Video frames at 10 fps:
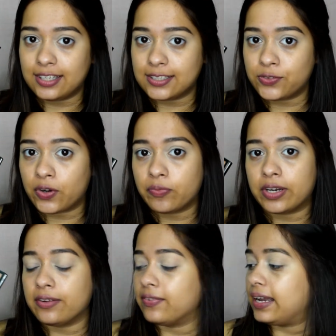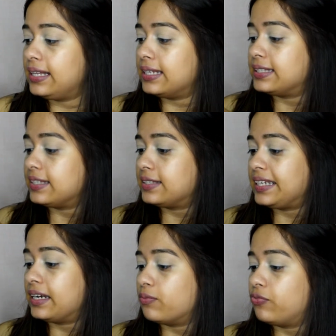This is from Wet n Wild. This is the
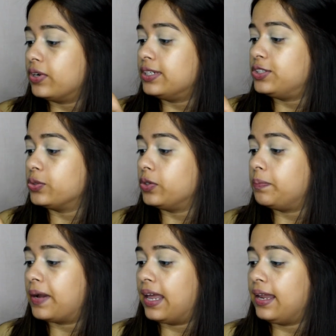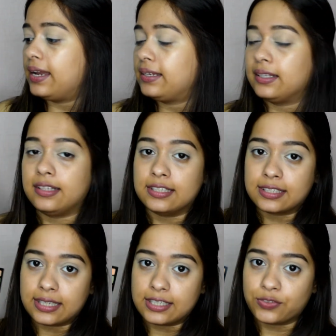Comfort Zone palette.
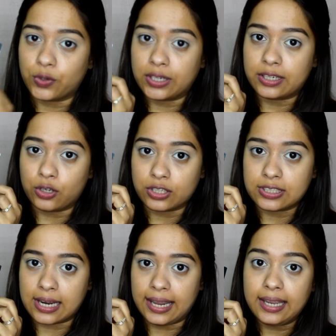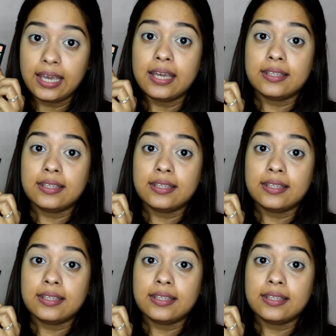This is what it looks like.